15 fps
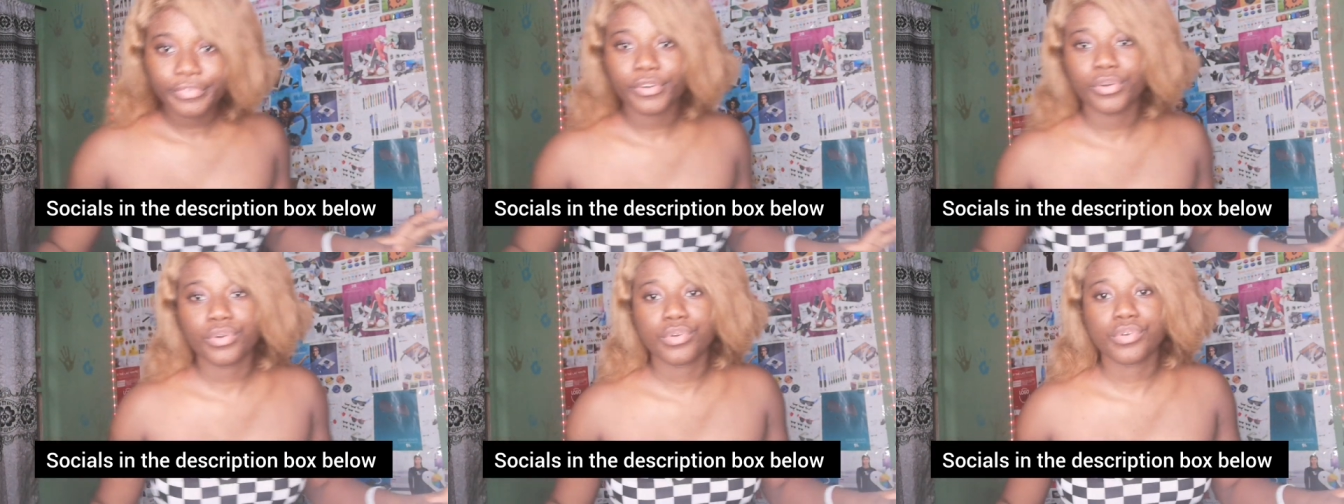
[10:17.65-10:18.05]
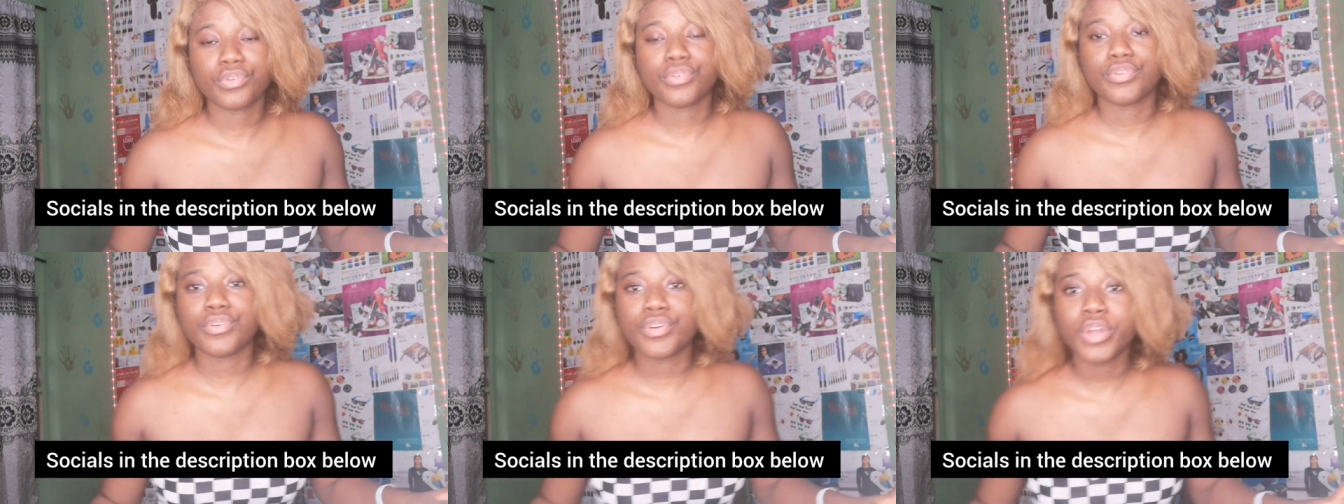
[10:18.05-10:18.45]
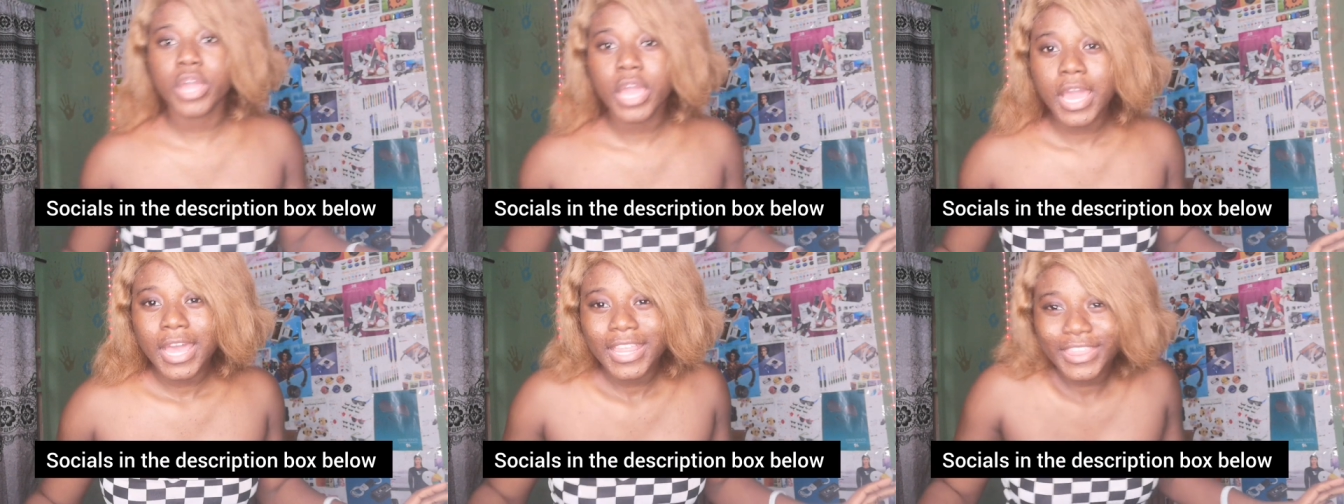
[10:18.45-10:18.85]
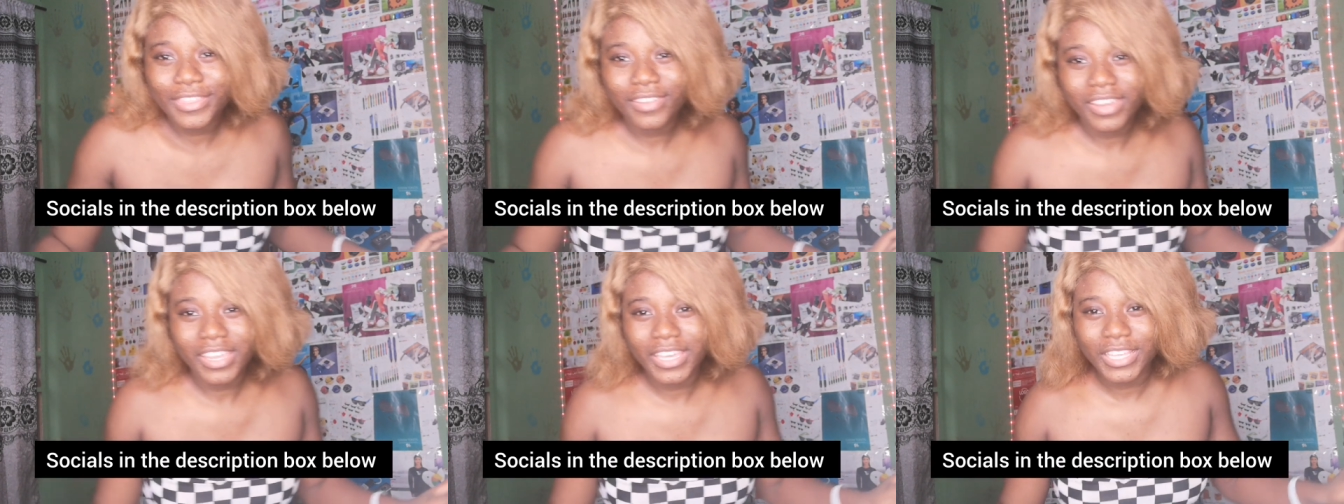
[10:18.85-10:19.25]
four,
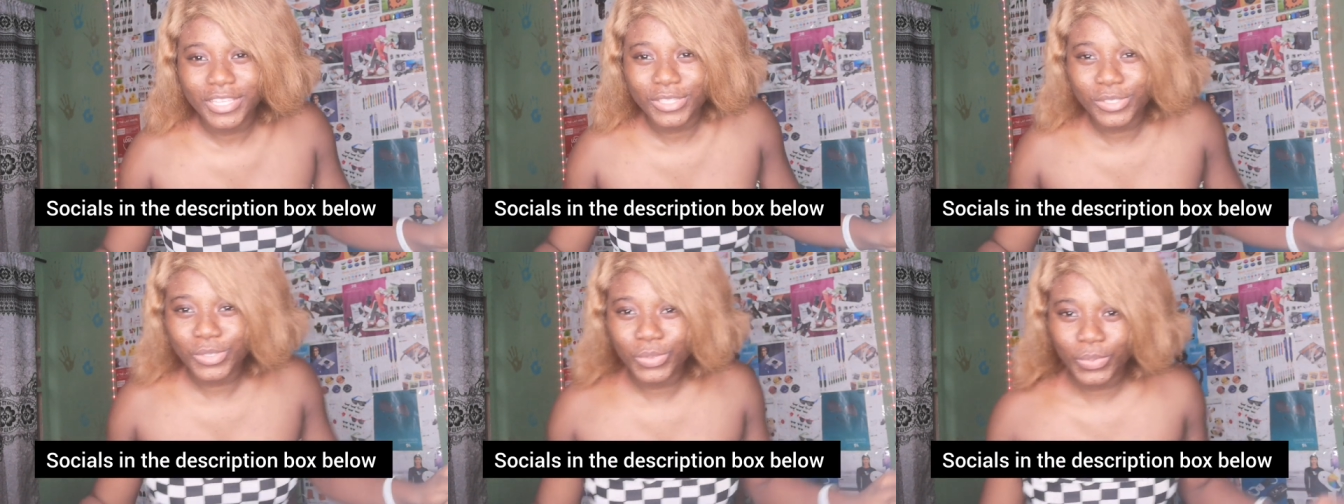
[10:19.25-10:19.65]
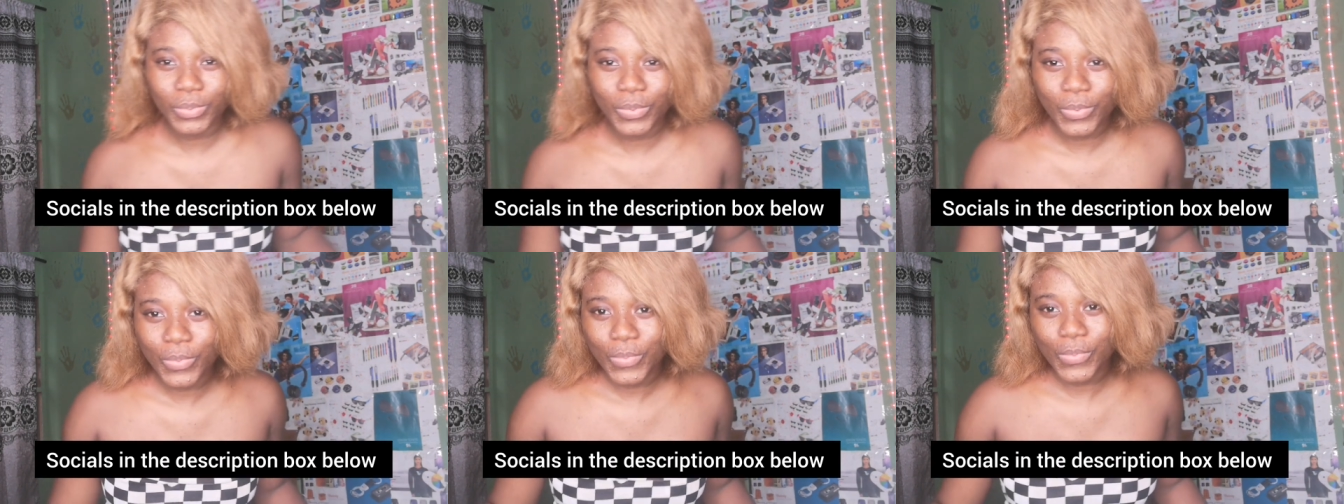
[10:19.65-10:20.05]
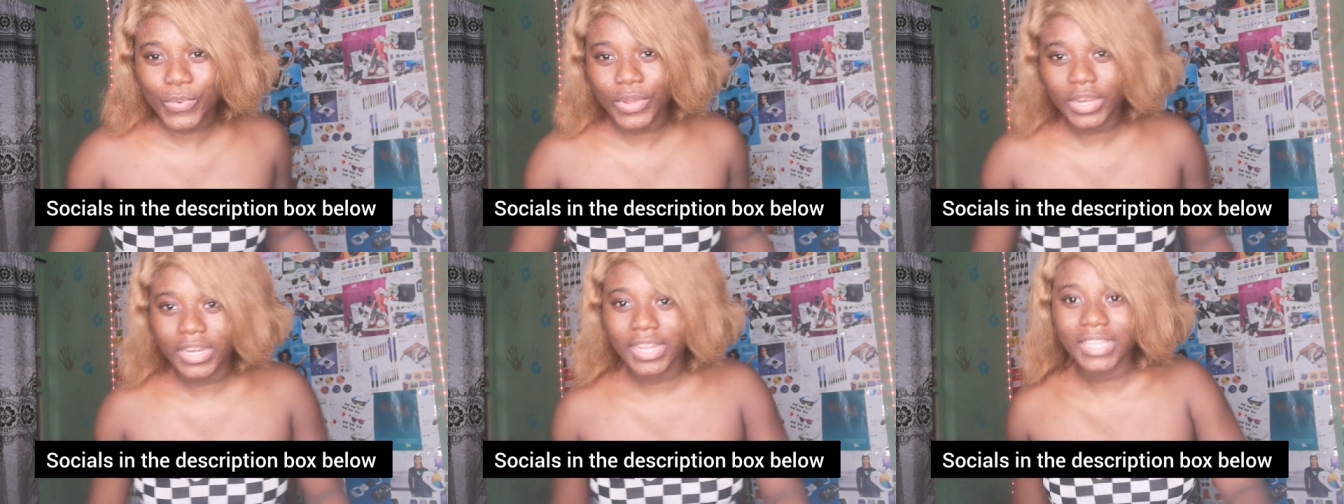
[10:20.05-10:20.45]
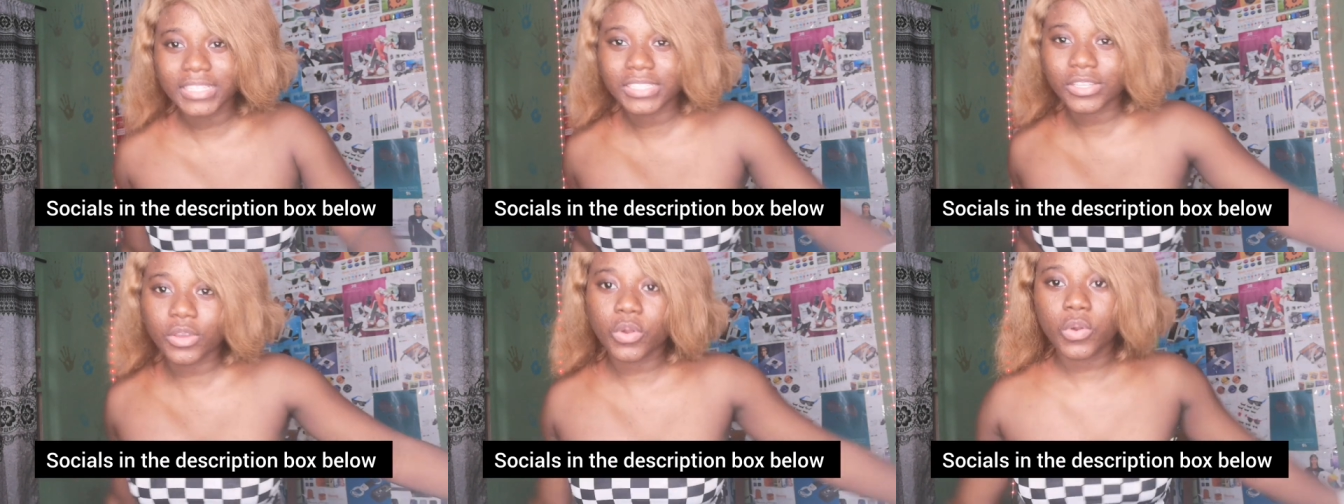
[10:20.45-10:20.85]
three, two, one.
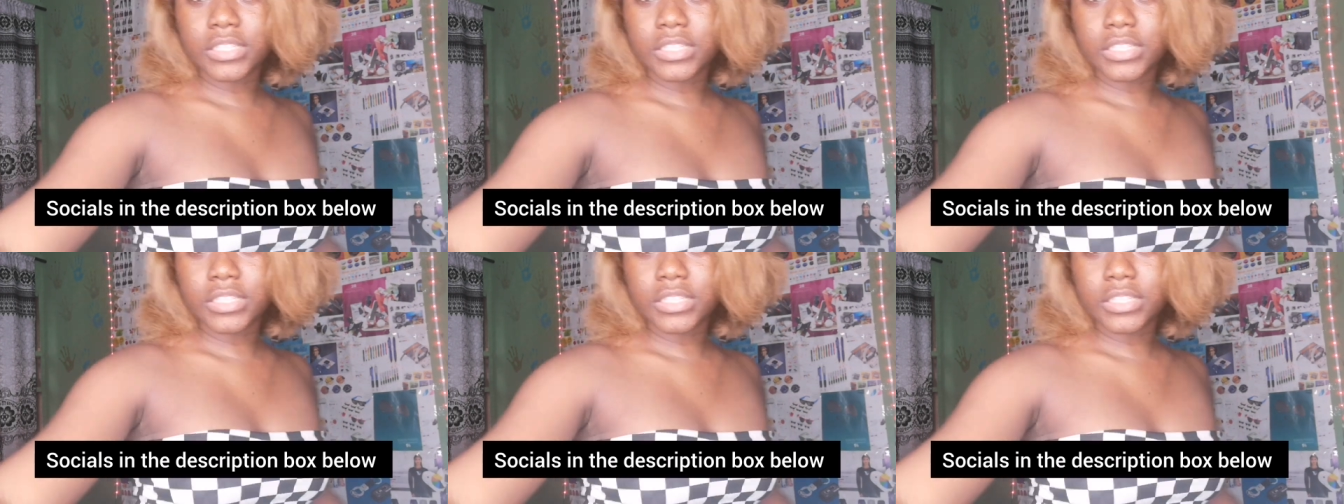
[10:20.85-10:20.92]
Let's go.